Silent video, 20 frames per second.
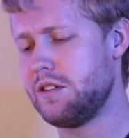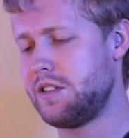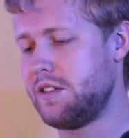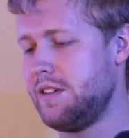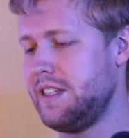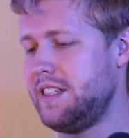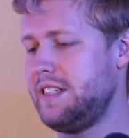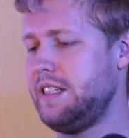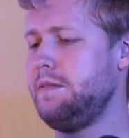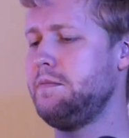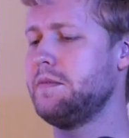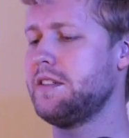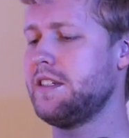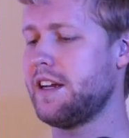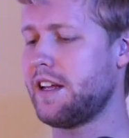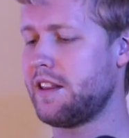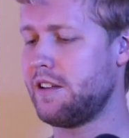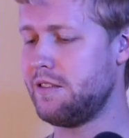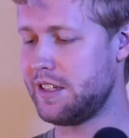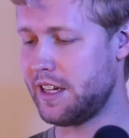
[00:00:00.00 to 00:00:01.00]
so it seems
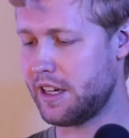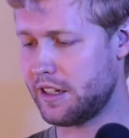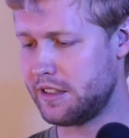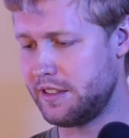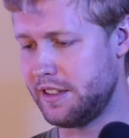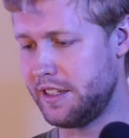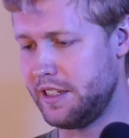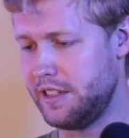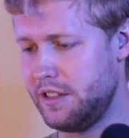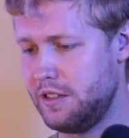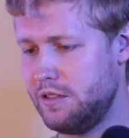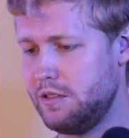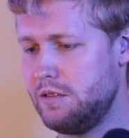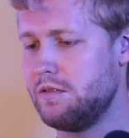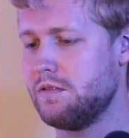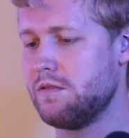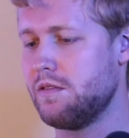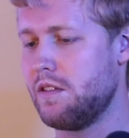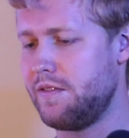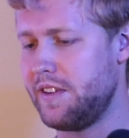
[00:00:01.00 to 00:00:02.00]
like there's actually new
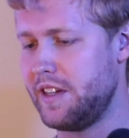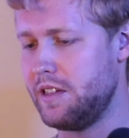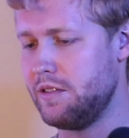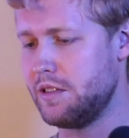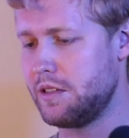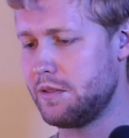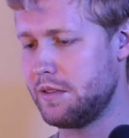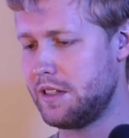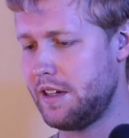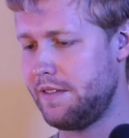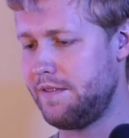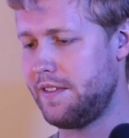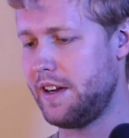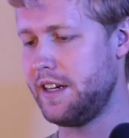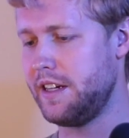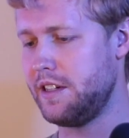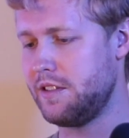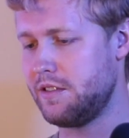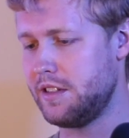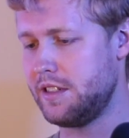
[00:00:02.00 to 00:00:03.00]
reviews, which I
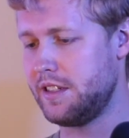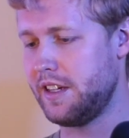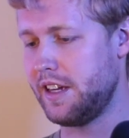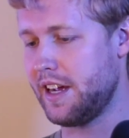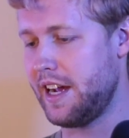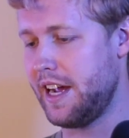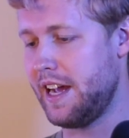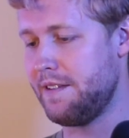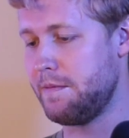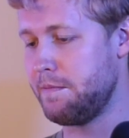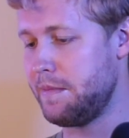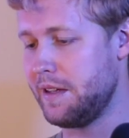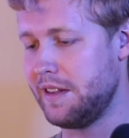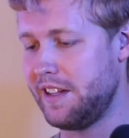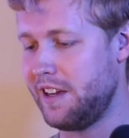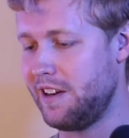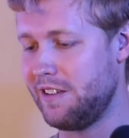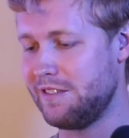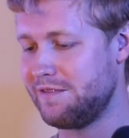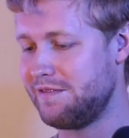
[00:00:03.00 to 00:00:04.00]
find interesting. I haven't been
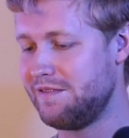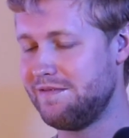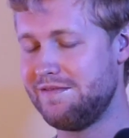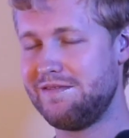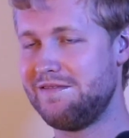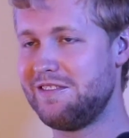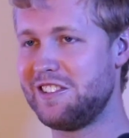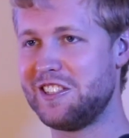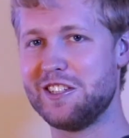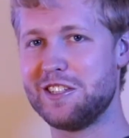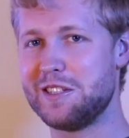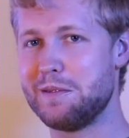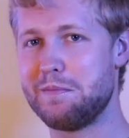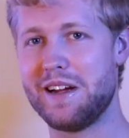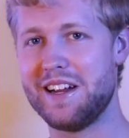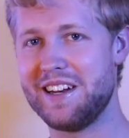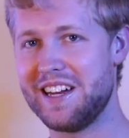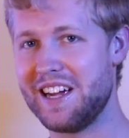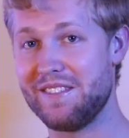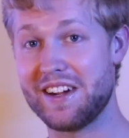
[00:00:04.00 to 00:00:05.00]
there since the
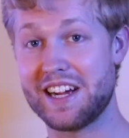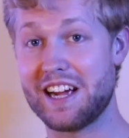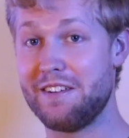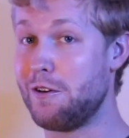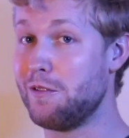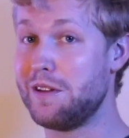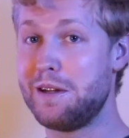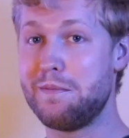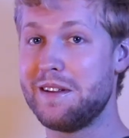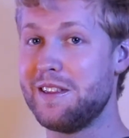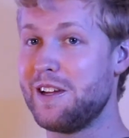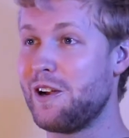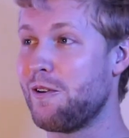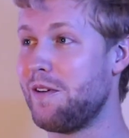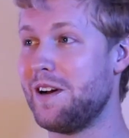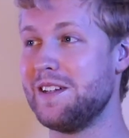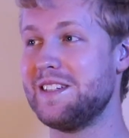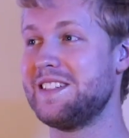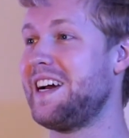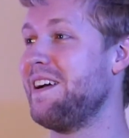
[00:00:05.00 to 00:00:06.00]
pandemic. I've only been there
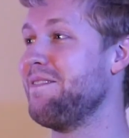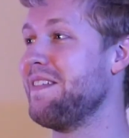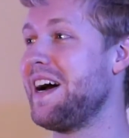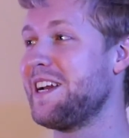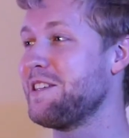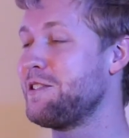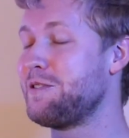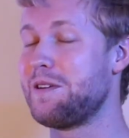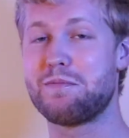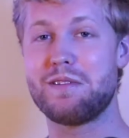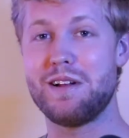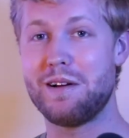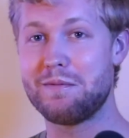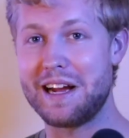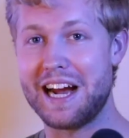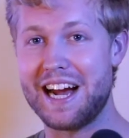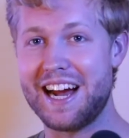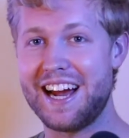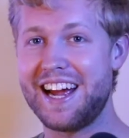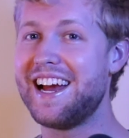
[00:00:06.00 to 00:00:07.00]
once. I'm not a strip club
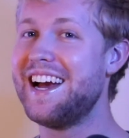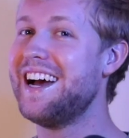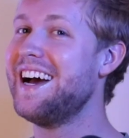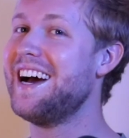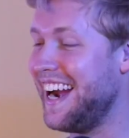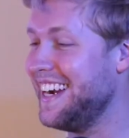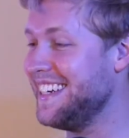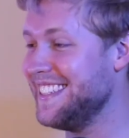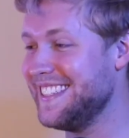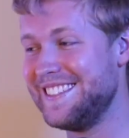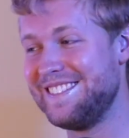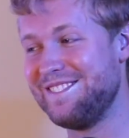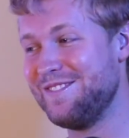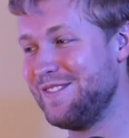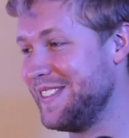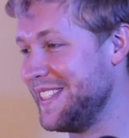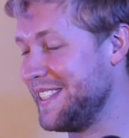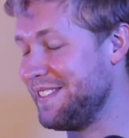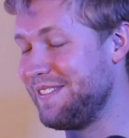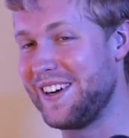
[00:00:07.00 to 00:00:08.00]
guy. I just
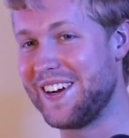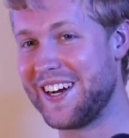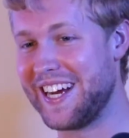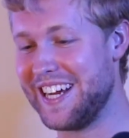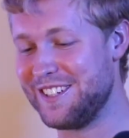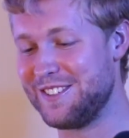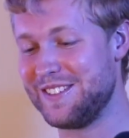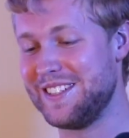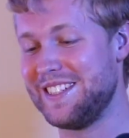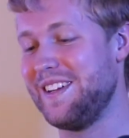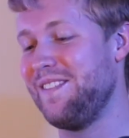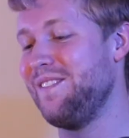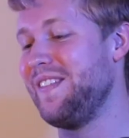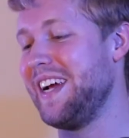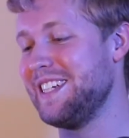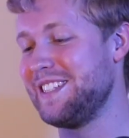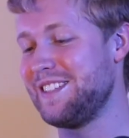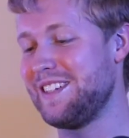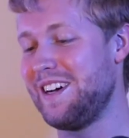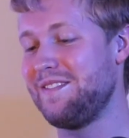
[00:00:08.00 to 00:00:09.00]
was very interested
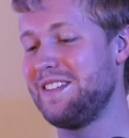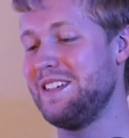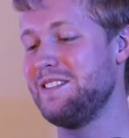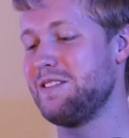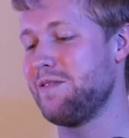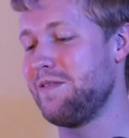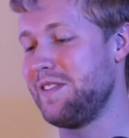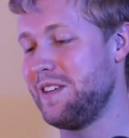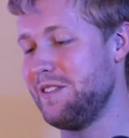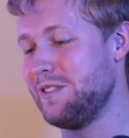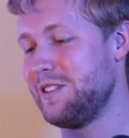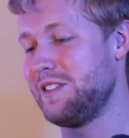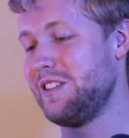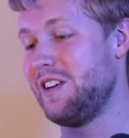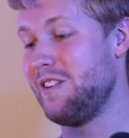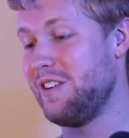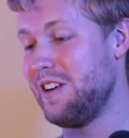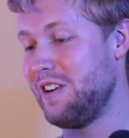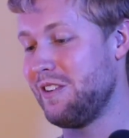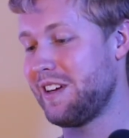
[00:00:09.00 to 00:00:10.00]
based off these reviews.
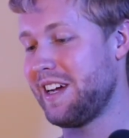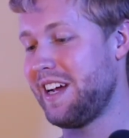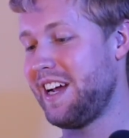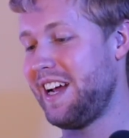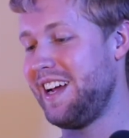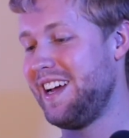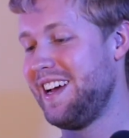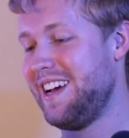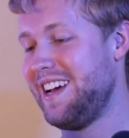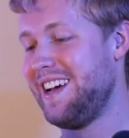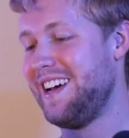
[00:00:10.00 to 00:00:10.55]
So, okay.